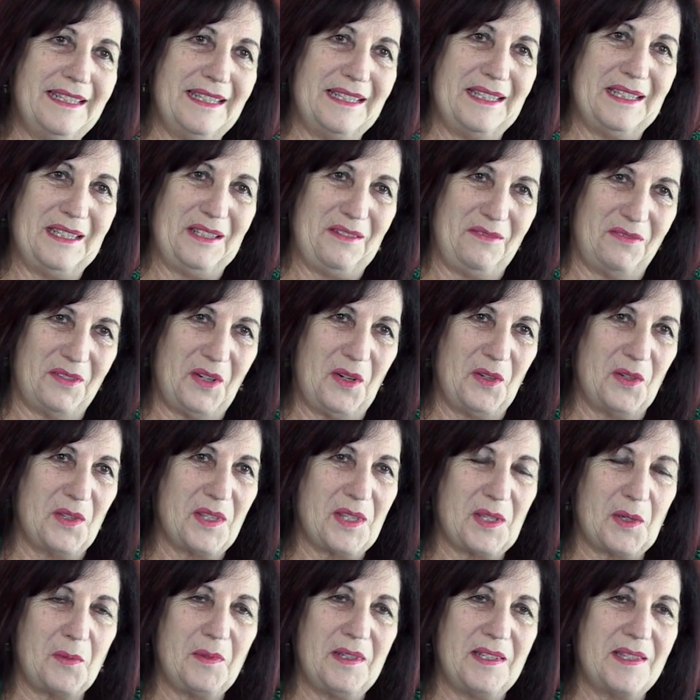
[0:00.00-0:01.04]
negative
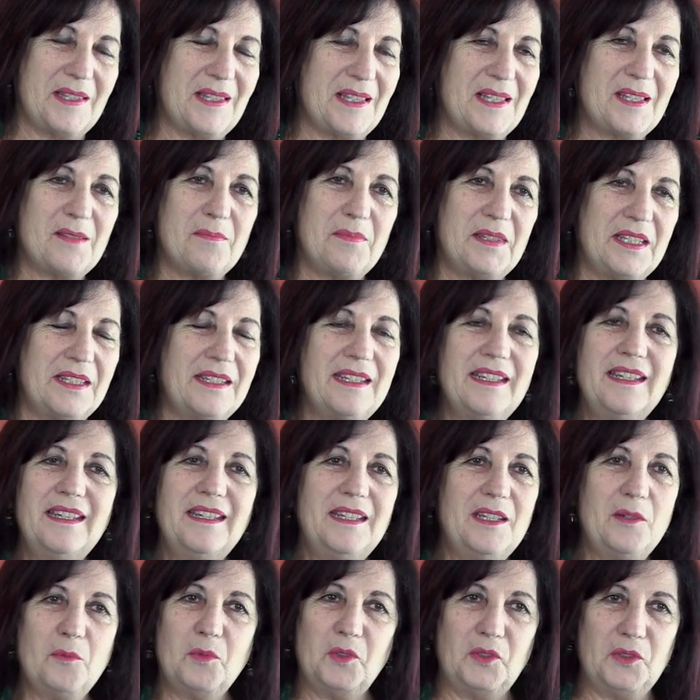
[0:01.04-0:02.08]
consequences, but
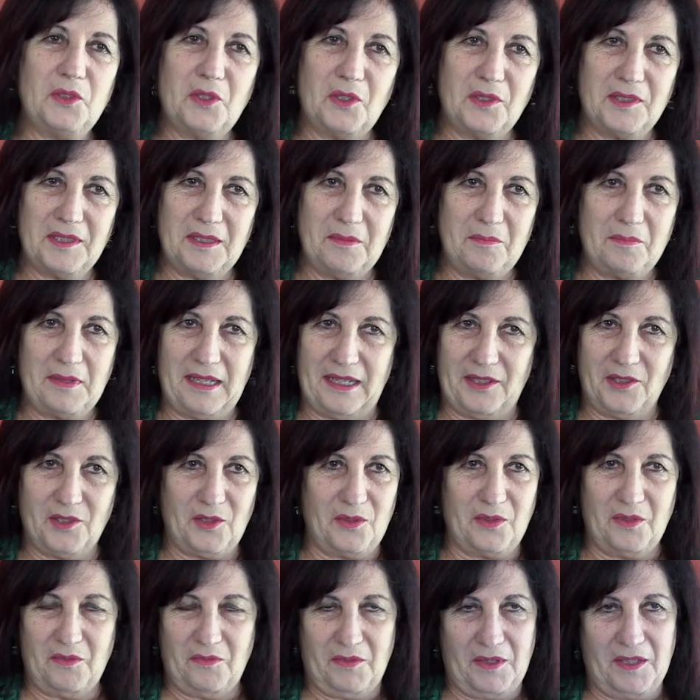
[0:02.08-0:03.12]
it will not impact
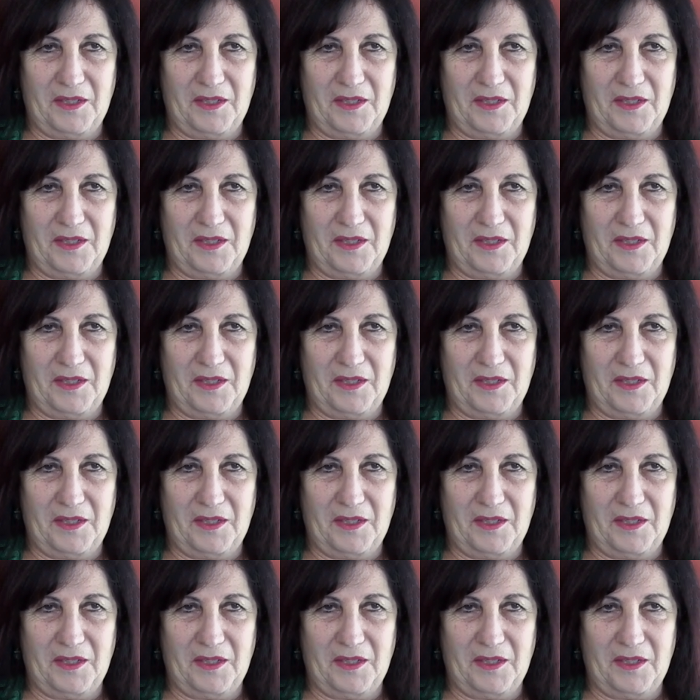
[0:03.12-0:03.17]
on the